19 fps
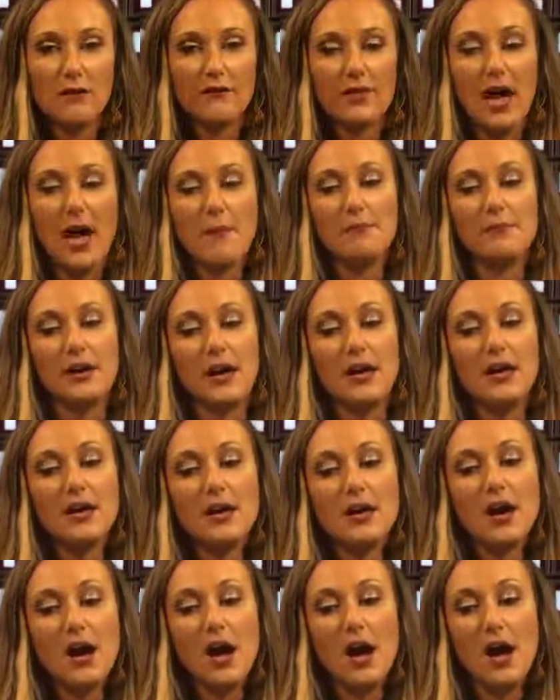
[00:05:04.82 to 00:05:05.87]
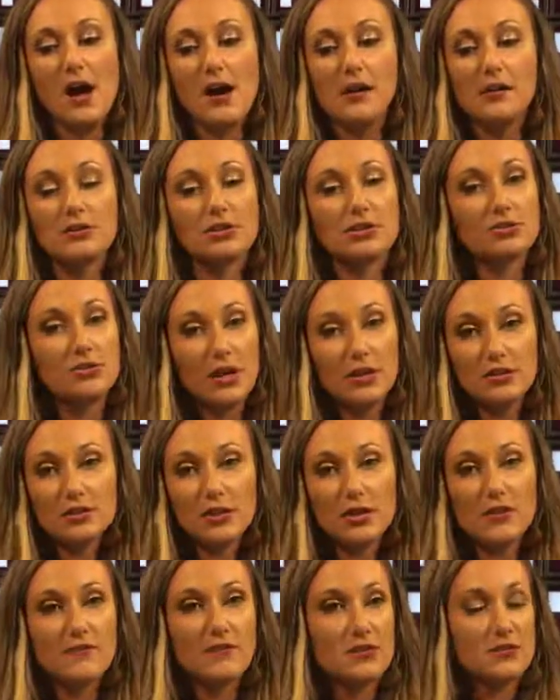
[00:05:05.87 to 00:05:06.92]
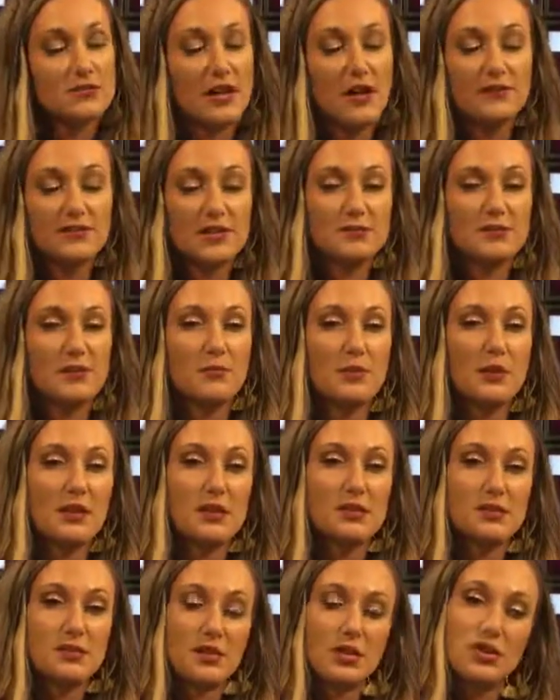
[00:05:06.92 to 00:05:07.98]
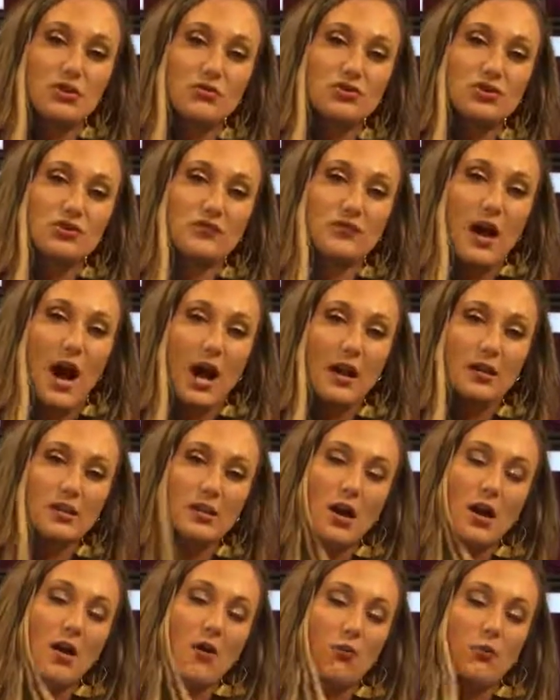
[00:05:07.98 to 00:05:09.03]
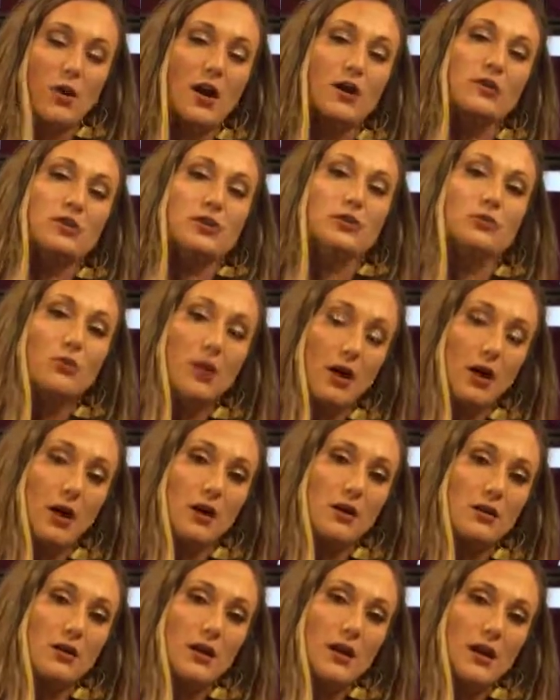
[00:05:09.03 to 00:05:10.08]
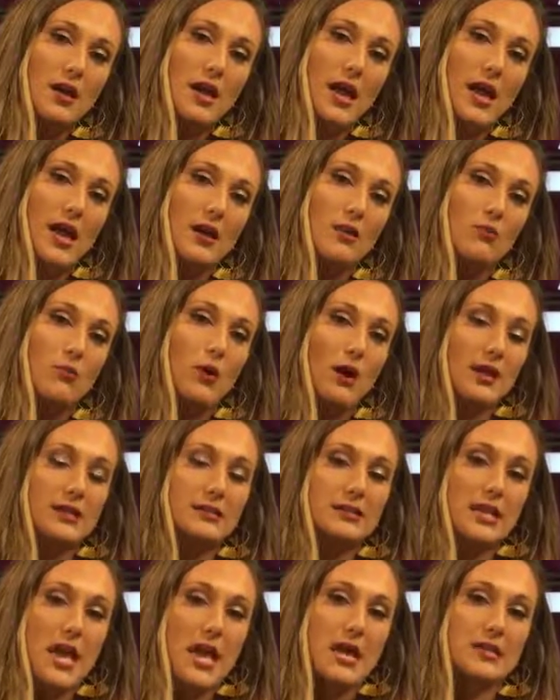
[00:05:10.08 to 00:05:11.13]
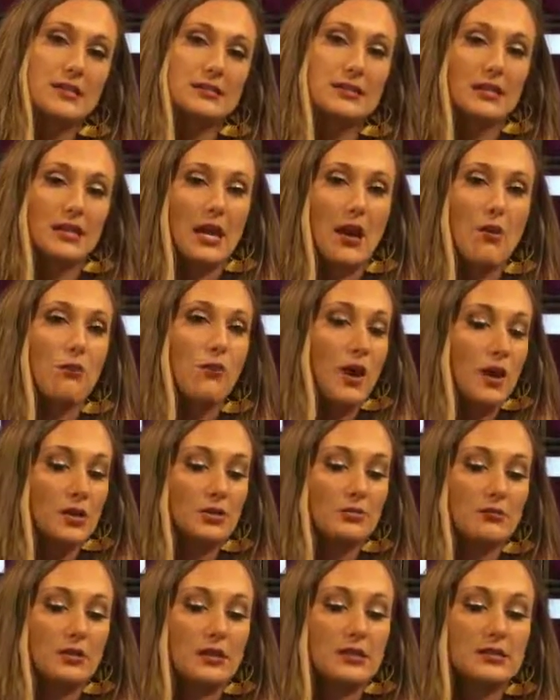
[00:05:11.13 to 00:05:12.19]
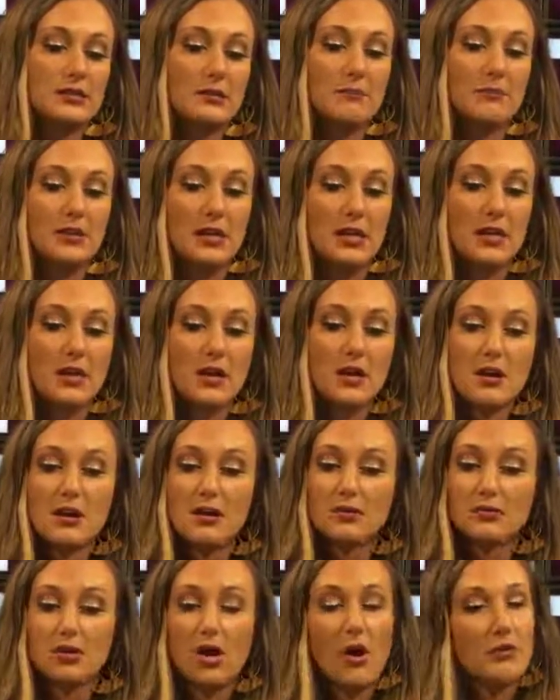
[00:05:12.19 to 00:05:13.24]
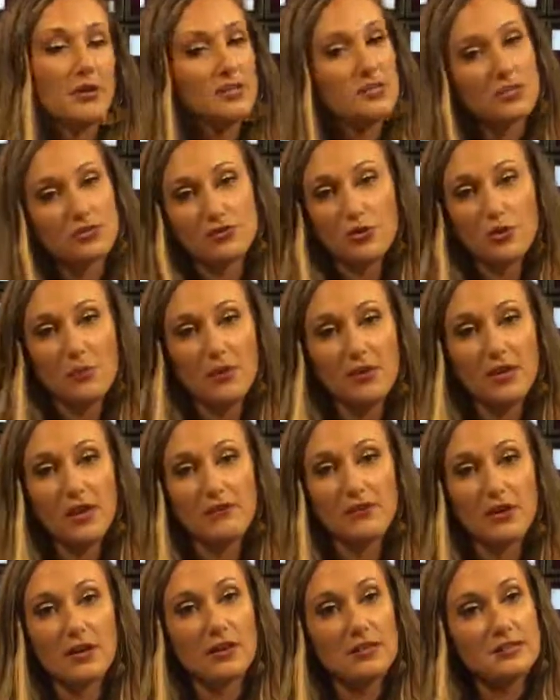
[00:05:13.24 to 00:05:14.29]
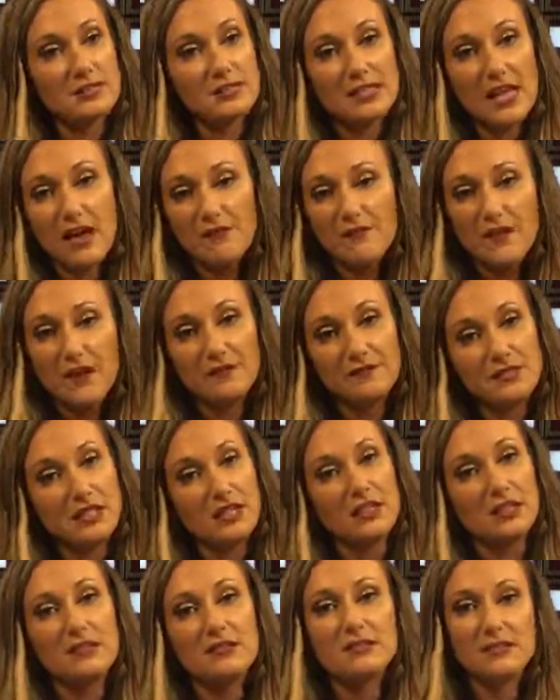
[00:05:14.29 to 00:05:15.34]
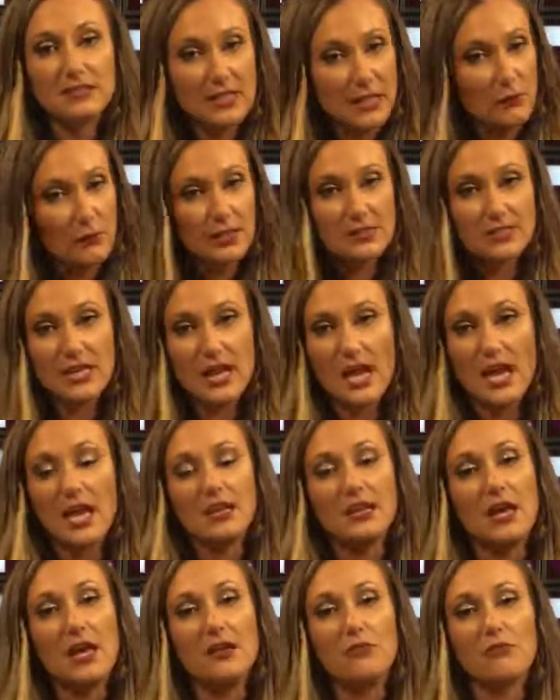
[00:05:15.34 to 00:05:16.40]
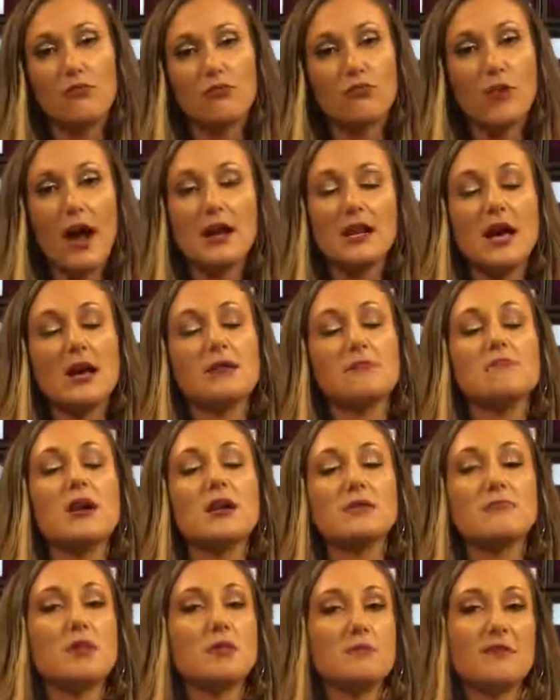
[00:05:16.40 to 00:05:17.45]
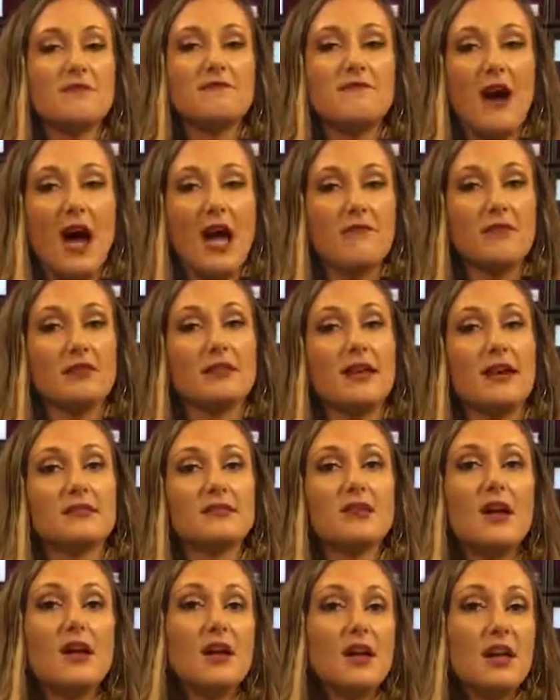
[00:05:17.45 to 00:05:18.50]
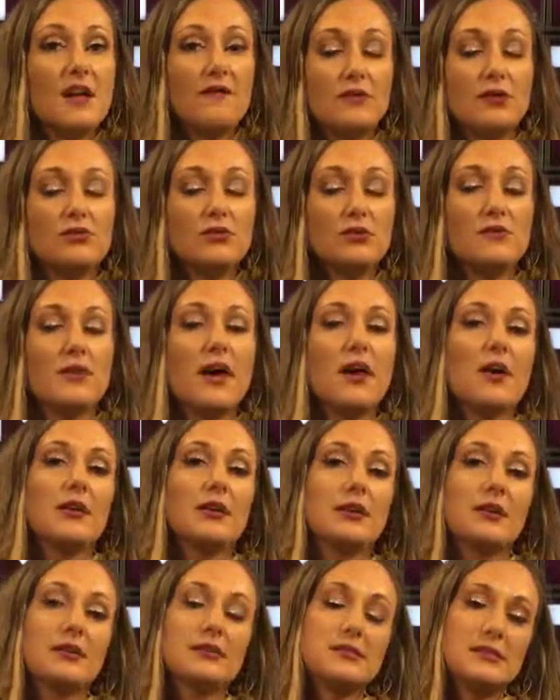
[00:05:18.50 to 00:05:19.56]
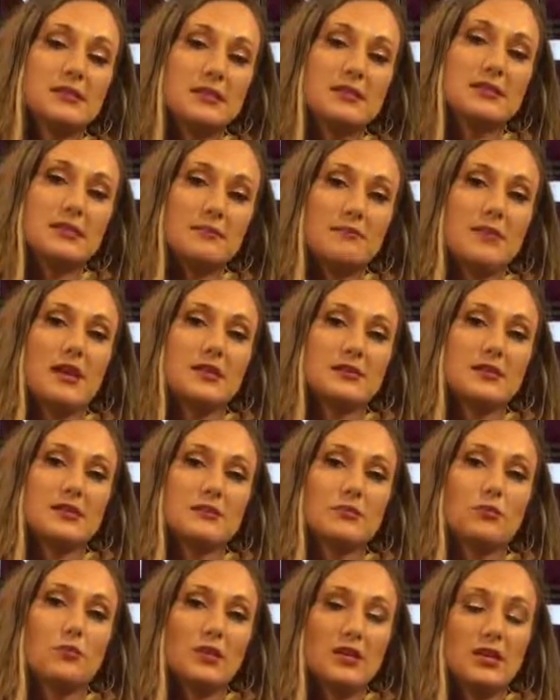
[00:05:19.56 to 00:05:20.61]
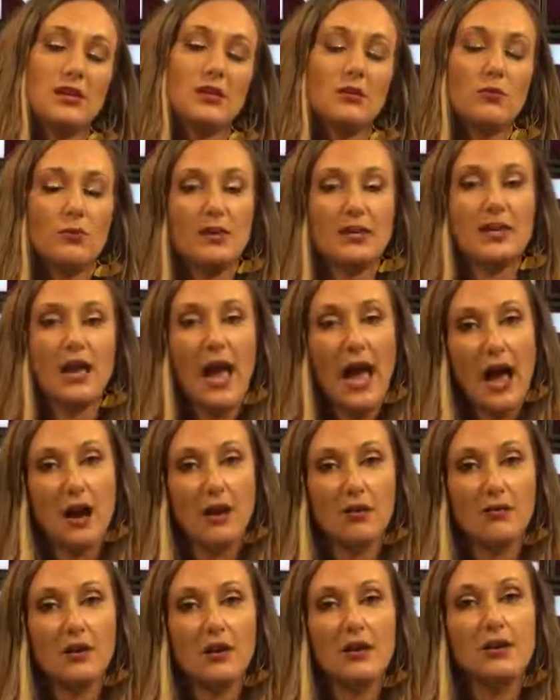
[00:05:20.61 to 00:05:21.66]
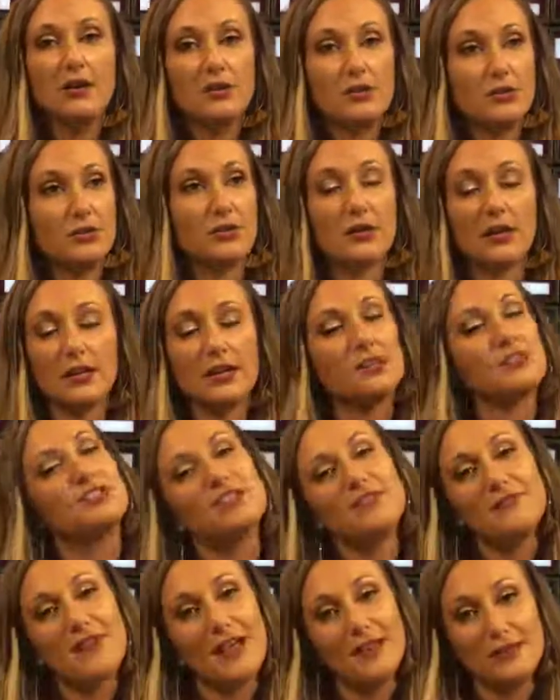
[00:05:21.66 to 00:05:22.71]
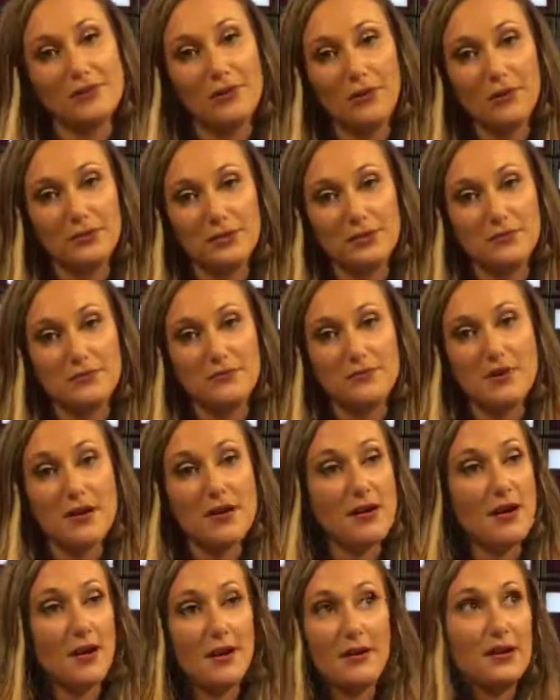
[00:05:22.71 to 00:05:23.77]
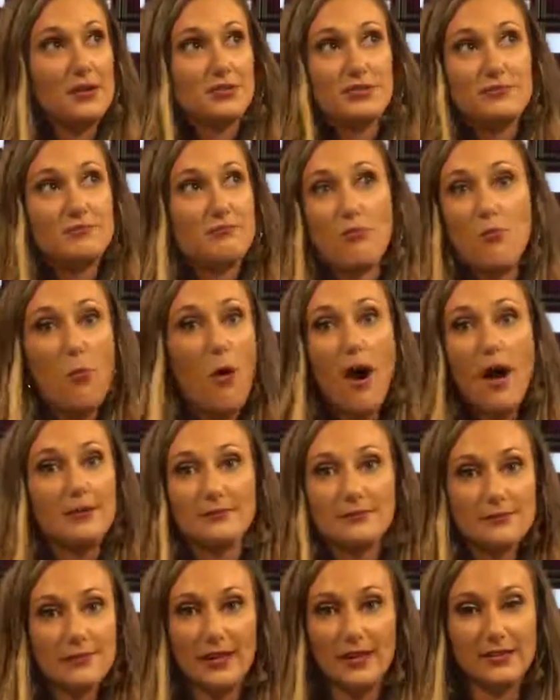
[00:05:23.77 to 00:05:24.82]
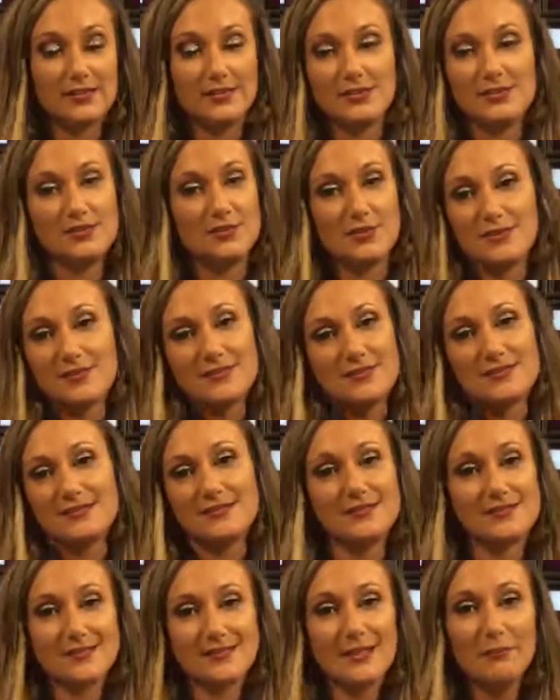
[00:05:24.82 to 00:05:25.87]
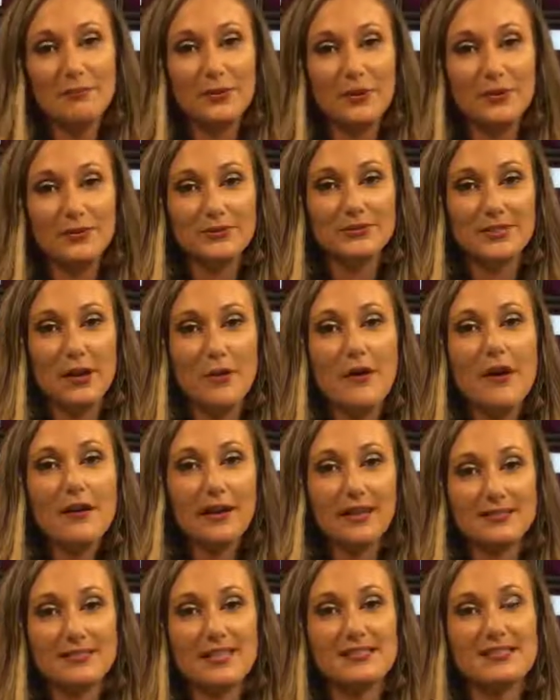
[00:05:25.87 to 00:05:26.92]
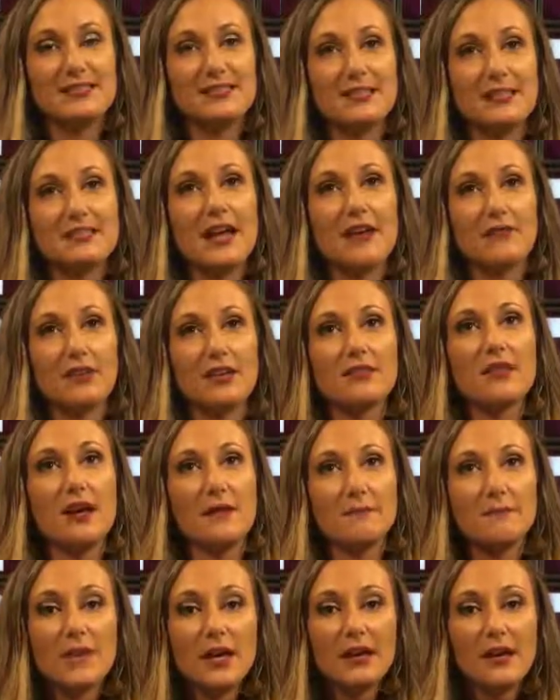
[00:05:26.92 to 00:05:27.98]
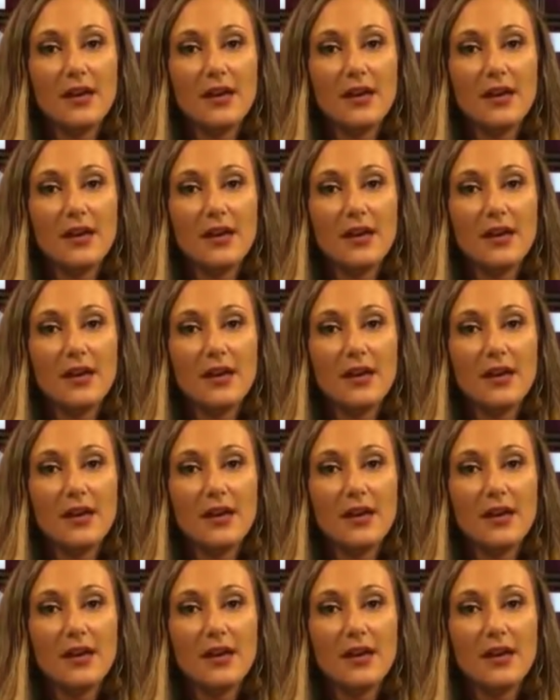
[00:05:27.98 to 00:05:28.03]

of that, but uh, structure versus self-discipline is huge. You've got to know what you are and what it takes to get where you need to be. Cody's a true believer in set fifteen, sit with ten, and write at a minimum of five, and that if you do that on a consistent basis, week in and week out, you're going to achieve any goal you want. It's just simple. So consistency is everything.